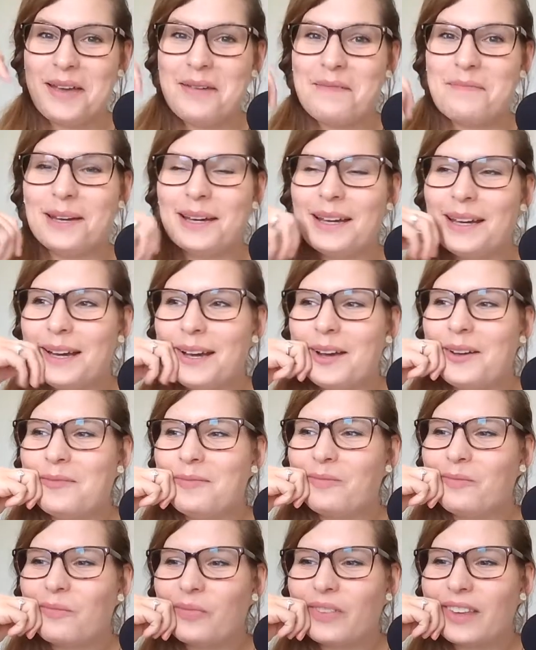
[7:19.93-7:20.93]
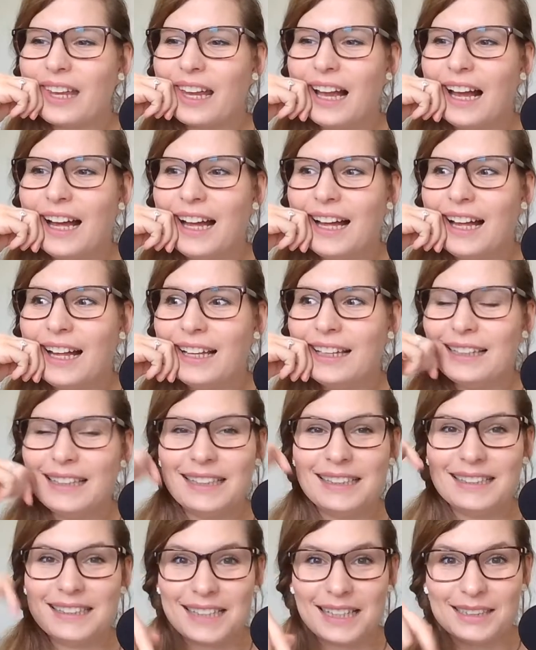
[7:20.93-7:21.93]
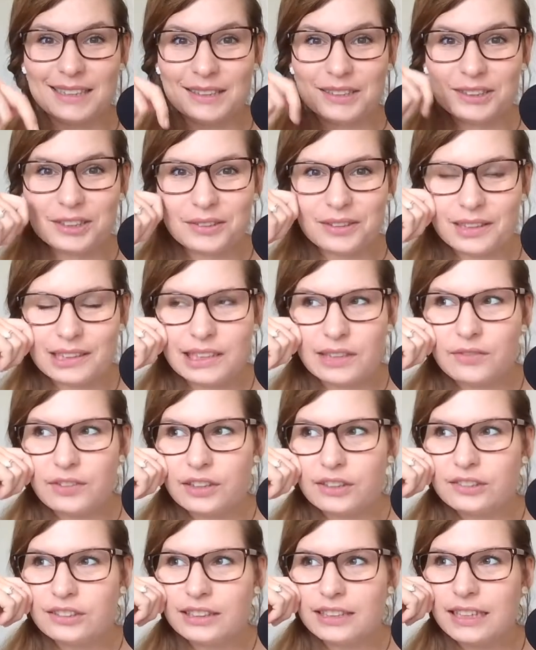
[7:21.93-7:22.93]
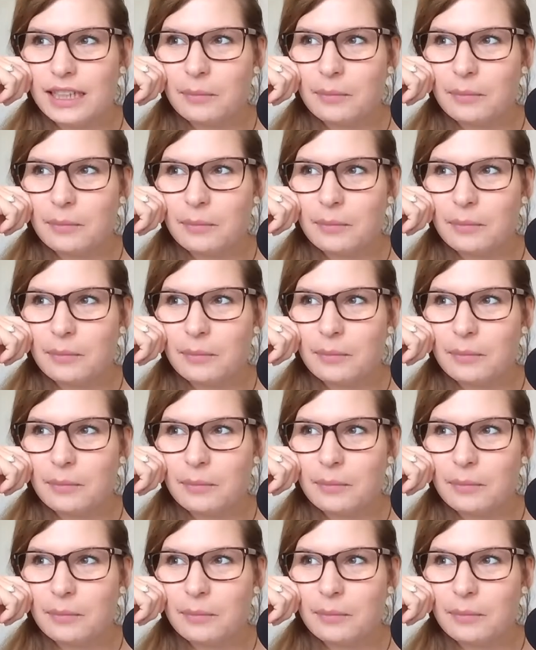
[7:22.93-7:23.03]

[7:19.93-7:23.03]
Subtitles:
But I'll link to that in the show notes if you're interested.